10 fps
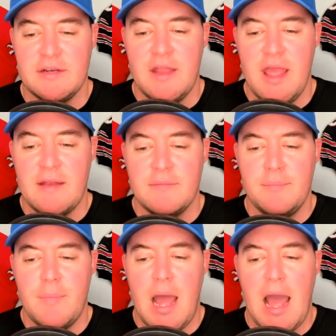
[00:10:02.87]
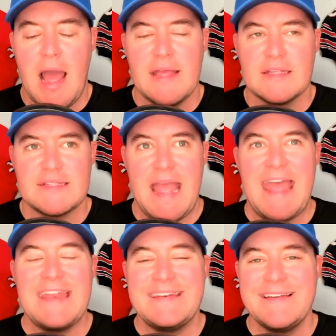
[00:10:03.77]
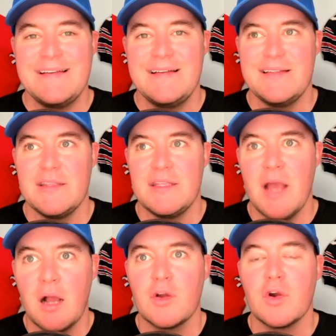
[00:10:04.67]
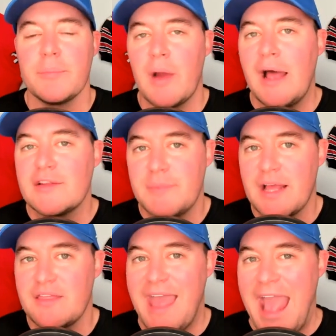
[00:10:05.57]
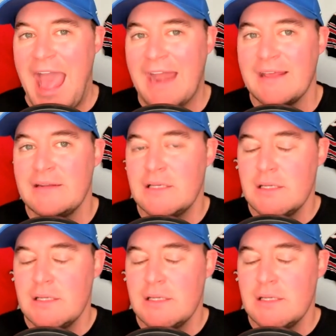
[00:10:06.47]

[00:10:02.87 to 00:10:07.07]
and, and highest end younger prospect they added.